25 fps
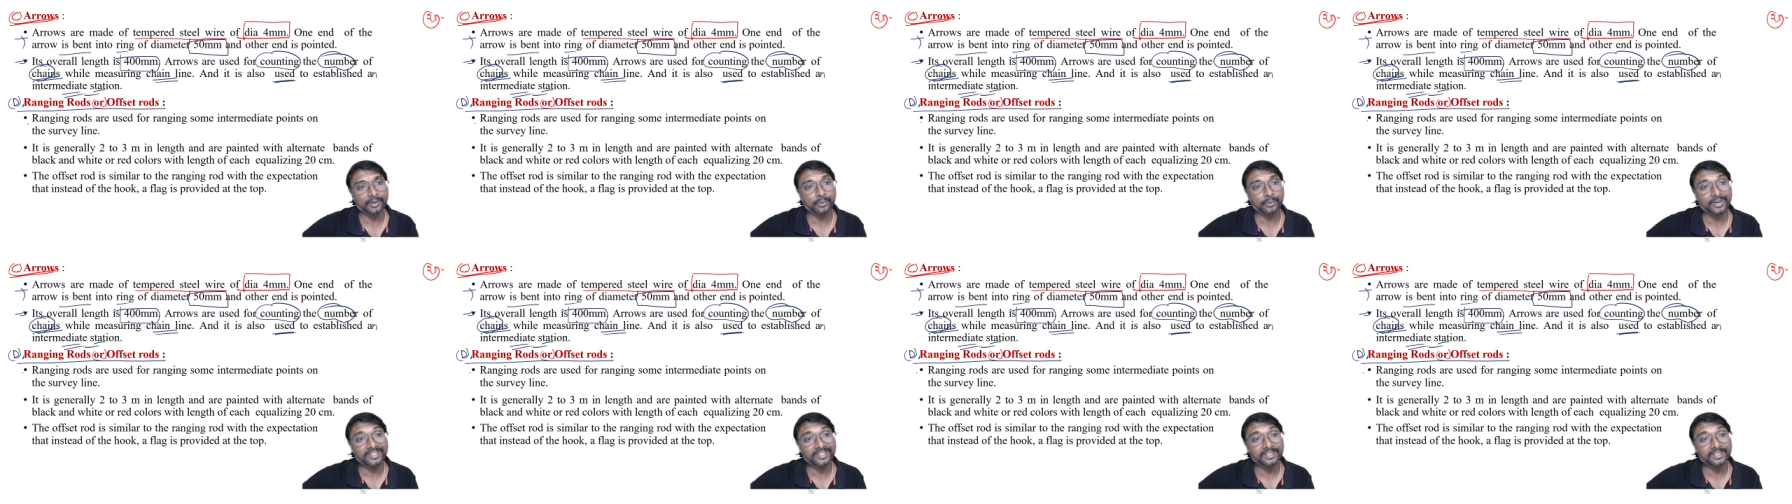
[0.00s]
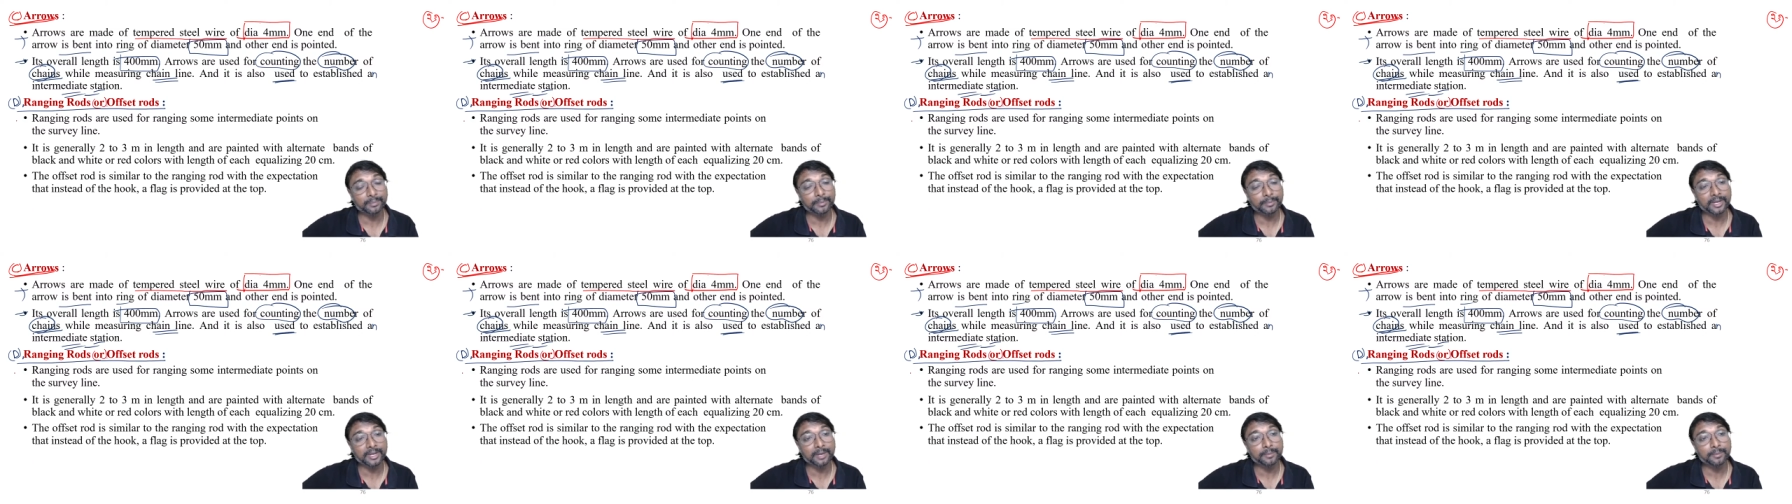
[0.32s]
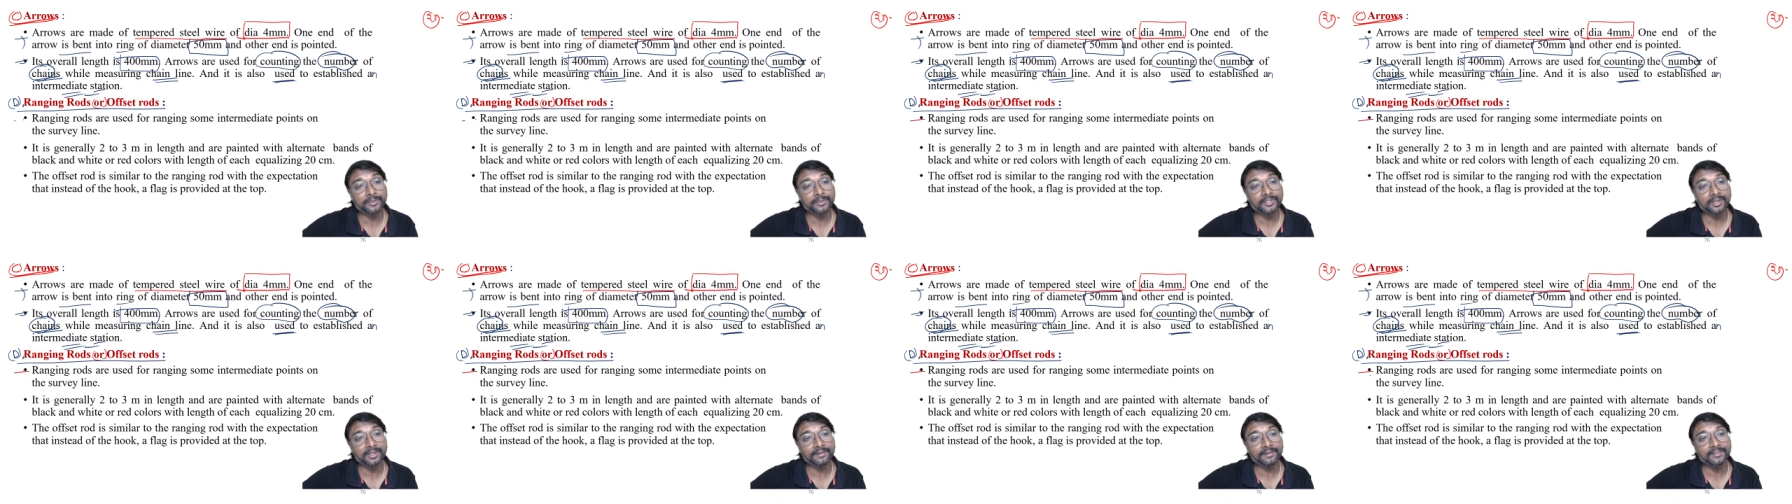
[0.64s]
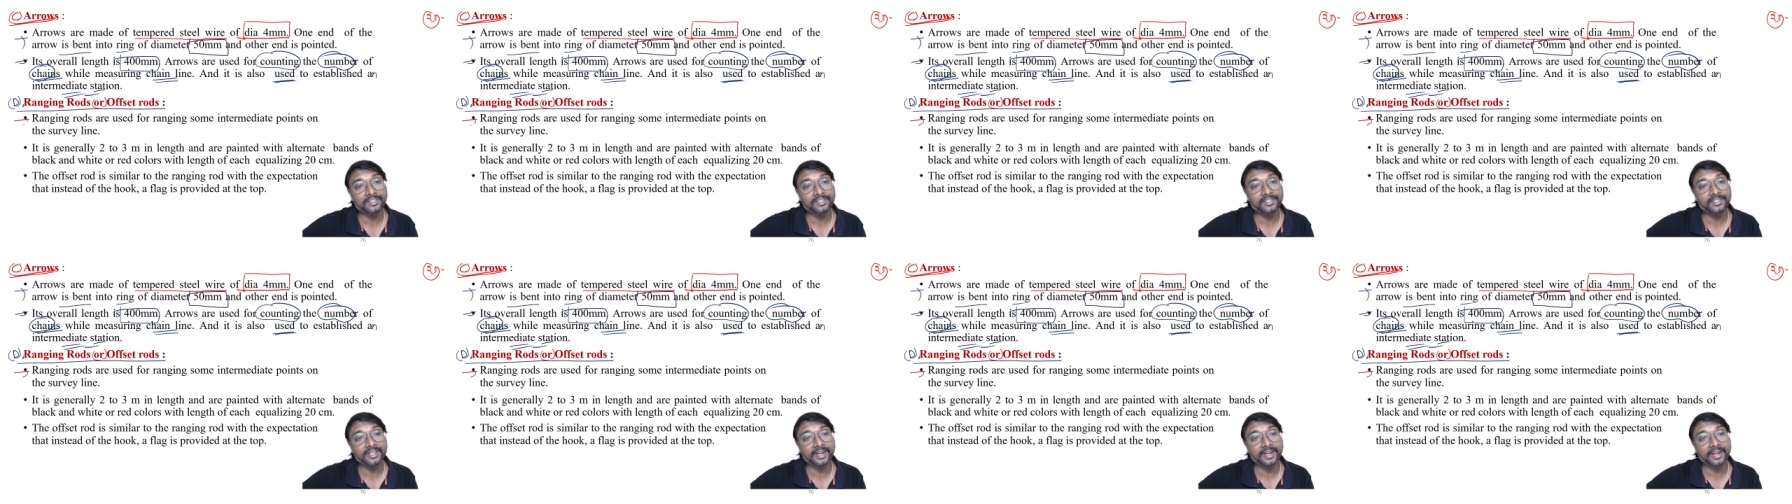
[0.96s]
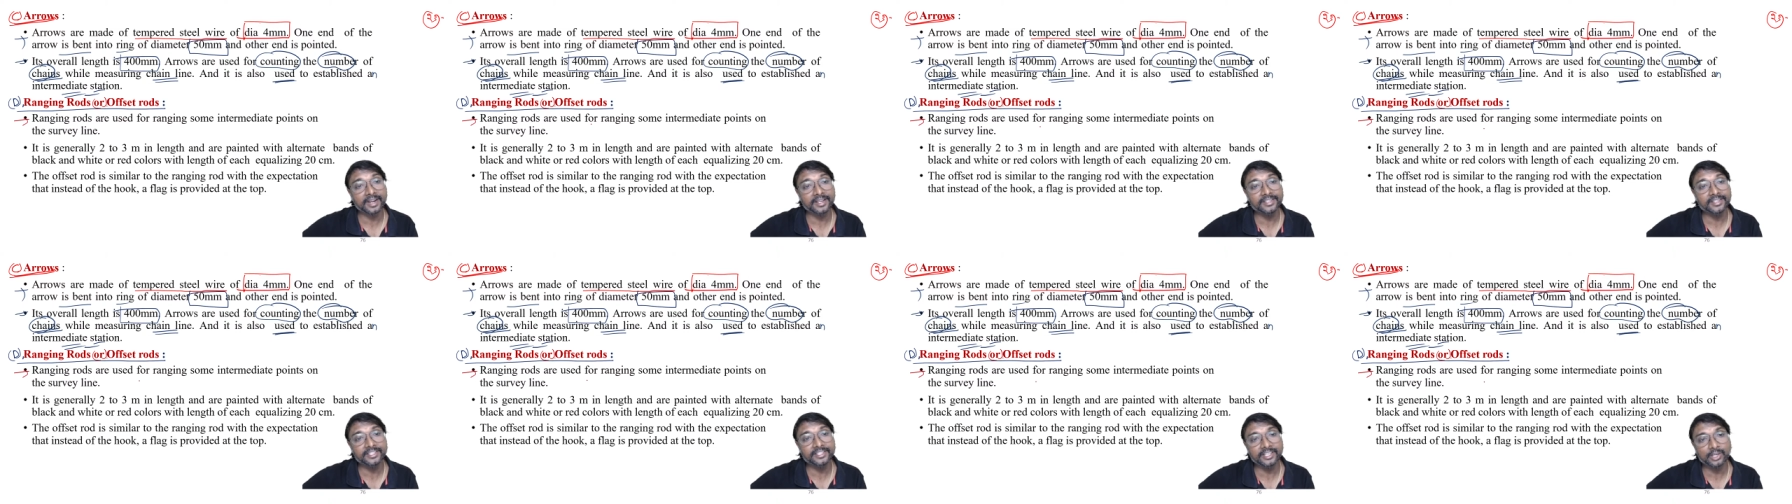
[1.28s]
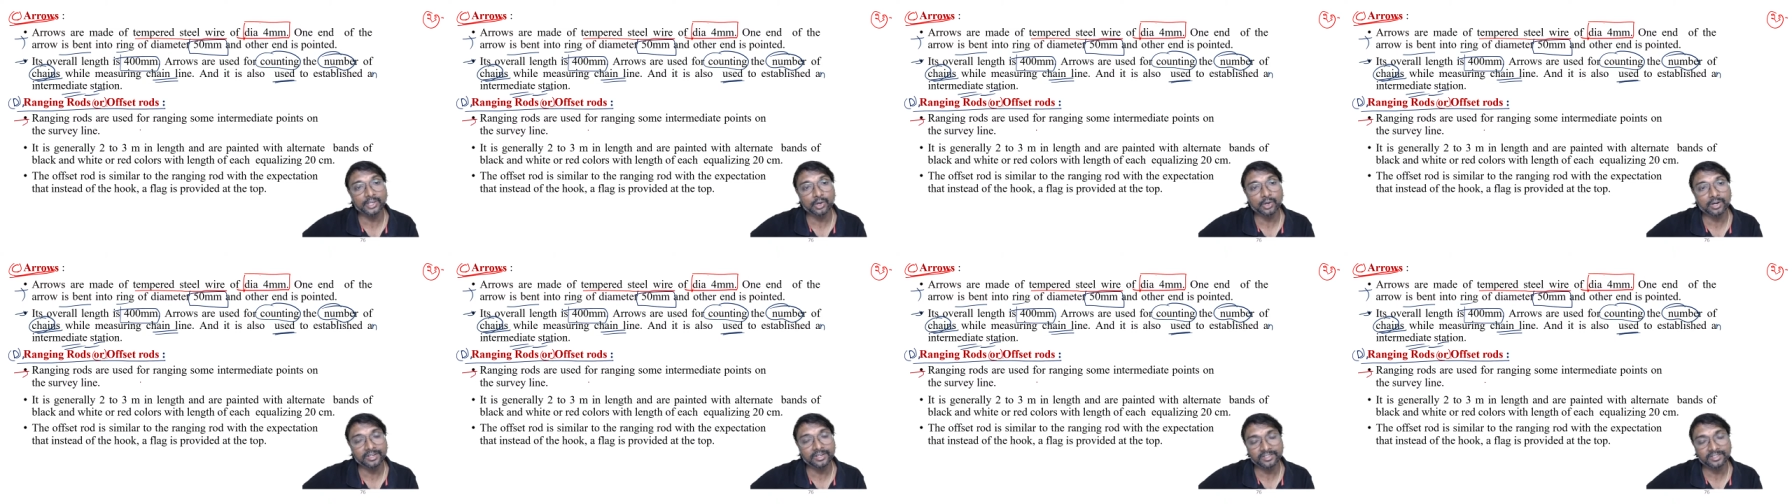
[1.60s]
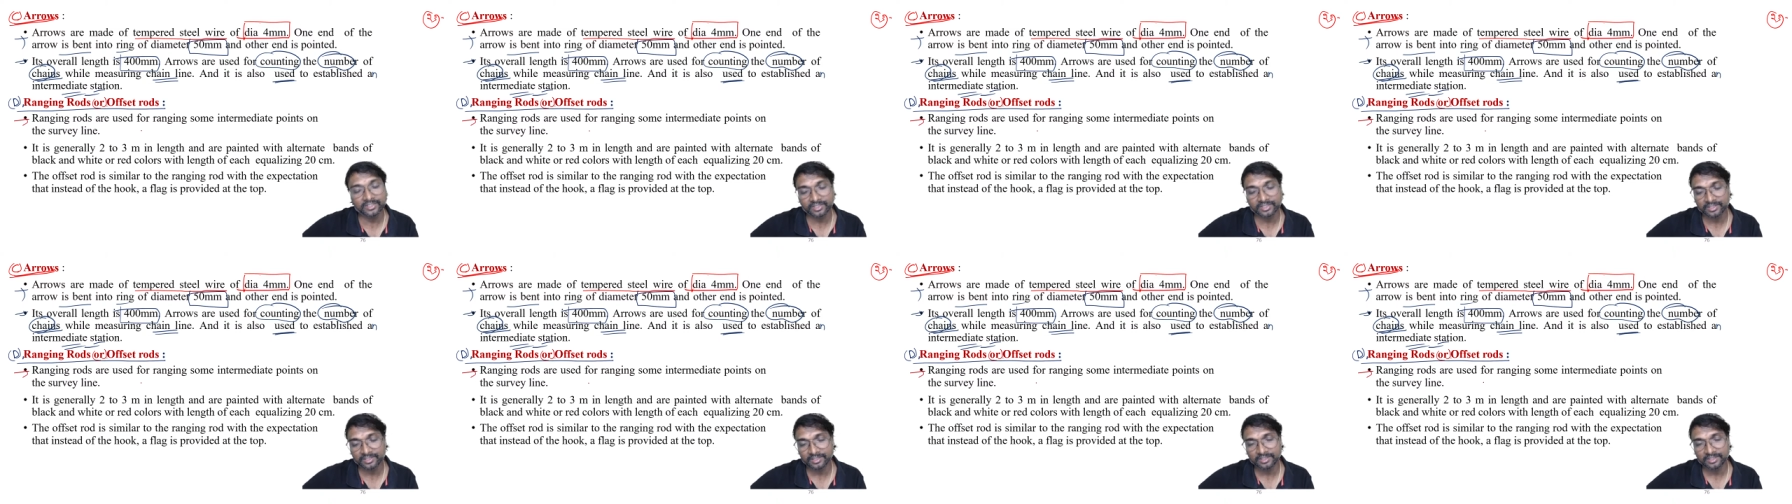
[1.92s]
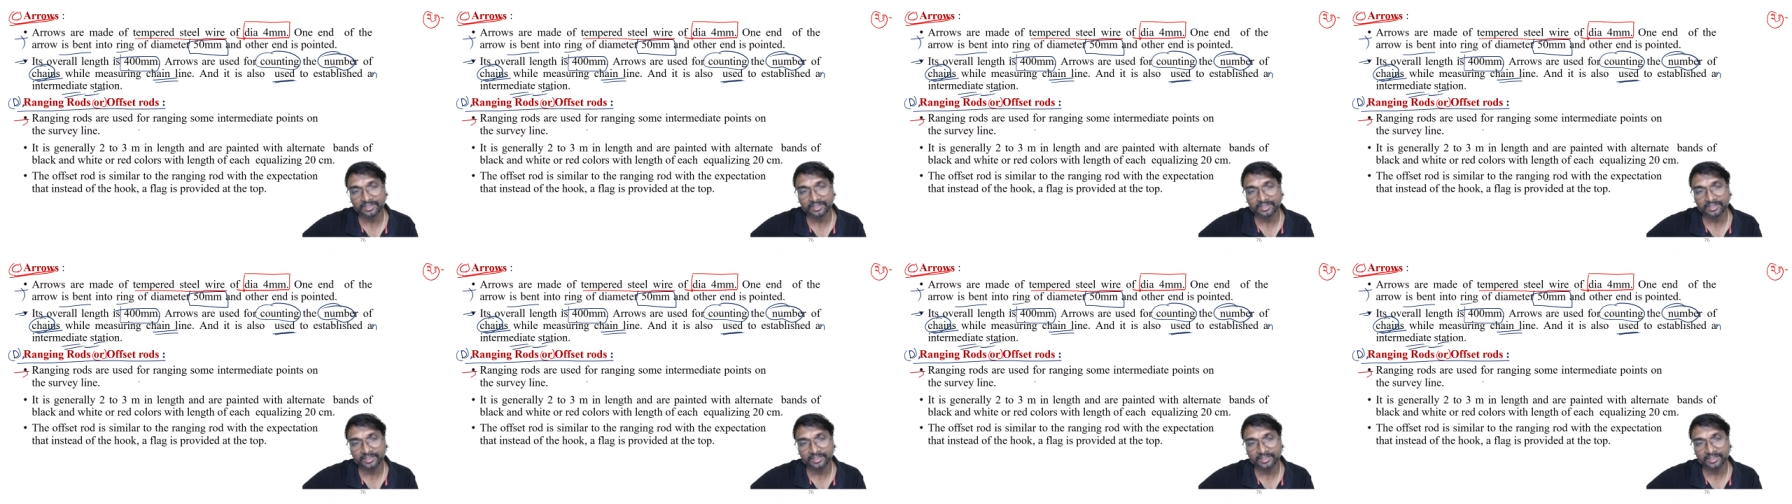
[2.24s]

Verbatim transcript: What is the purpose of these ranging rods?